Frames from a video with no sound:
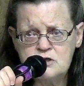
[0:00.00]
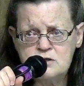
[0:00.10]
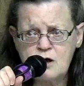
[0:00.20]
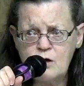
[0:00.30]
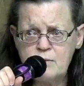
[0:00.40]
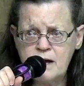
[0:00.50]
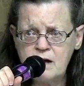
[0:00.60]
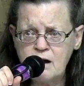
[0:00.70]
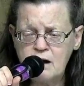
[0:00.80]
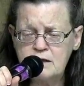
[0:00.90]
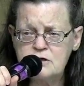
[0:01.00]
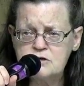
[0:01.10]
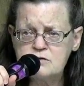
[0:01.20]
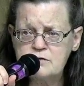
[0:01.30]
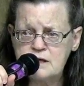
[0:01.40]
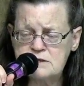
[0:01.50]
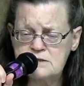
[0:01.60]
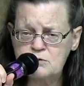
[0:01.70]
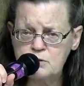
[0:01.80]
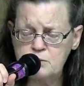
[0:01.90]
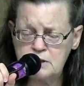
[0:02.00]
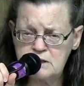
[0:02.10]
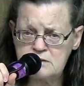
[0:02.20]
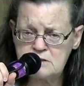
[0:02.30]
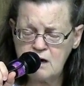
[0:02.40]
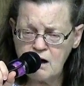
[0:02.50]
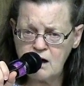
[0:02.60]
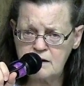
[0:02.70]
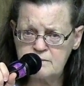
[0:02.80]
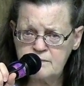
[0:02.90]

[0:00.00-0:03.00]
to obey God and do things that would please God